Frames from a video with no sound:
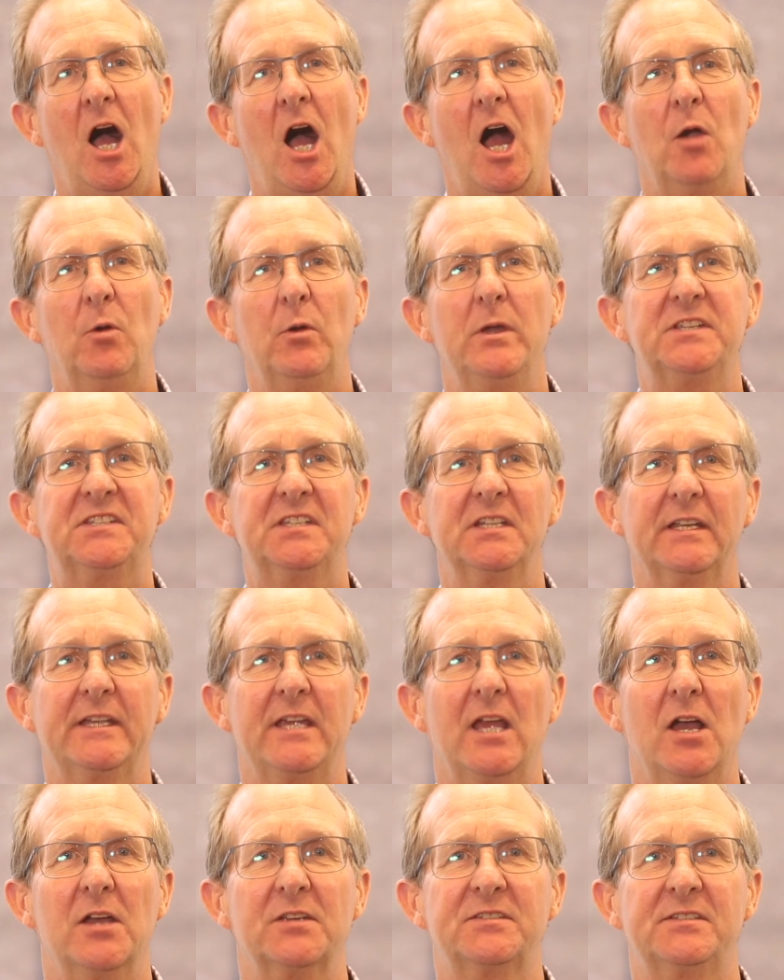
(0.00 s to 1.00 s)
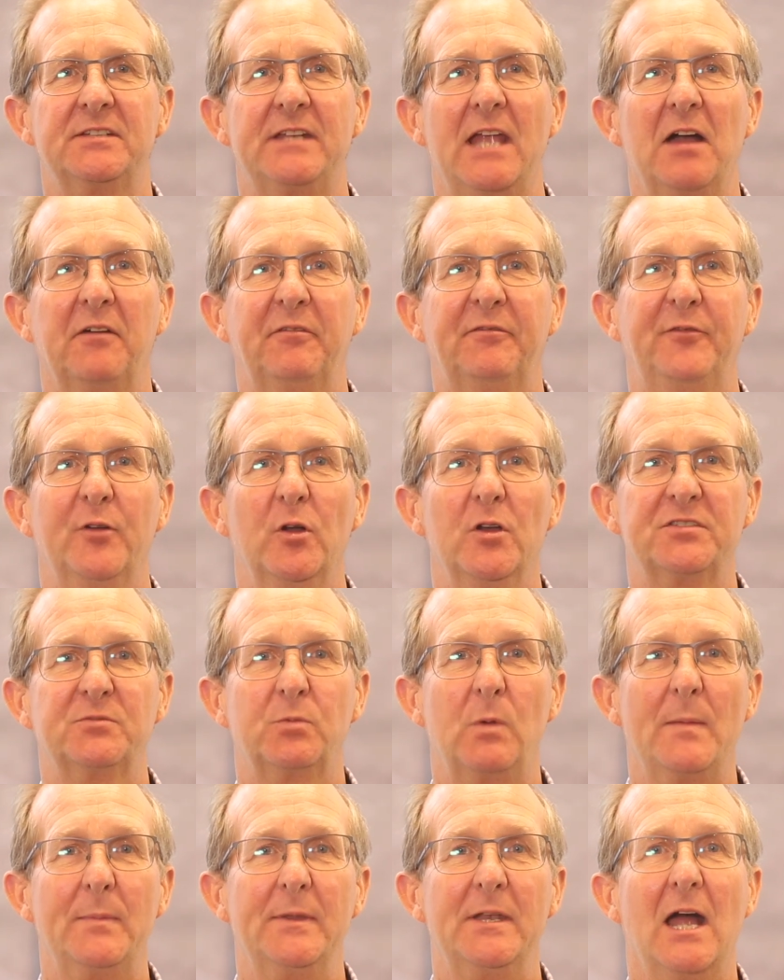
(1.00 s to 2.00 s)
I recently hosted our
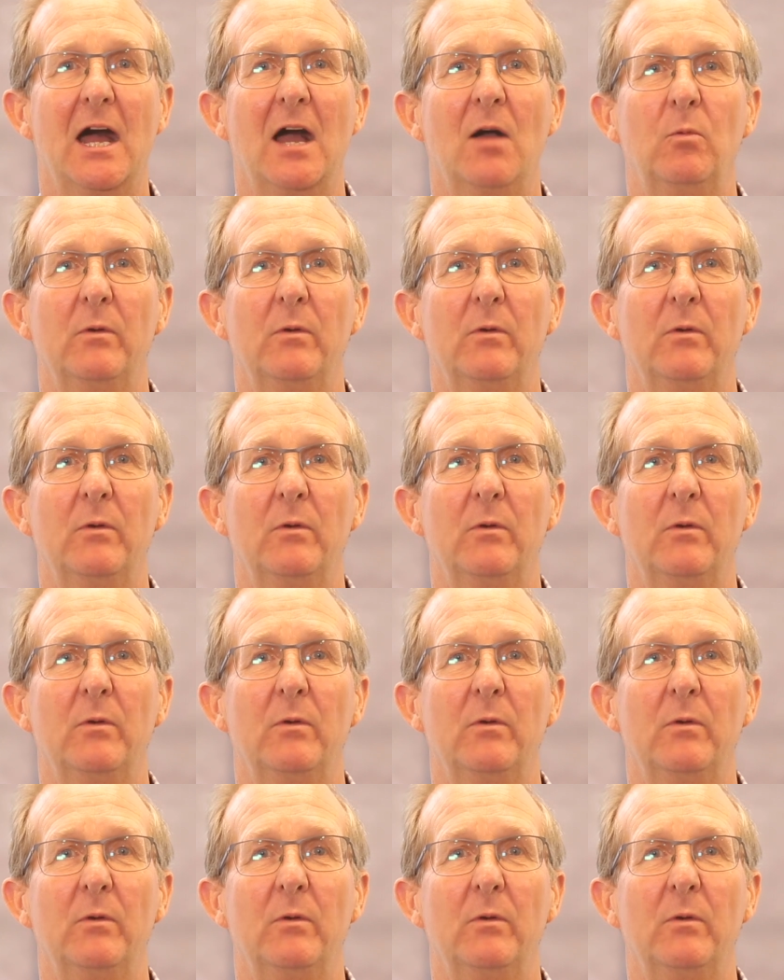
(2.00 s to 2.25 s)
first webinar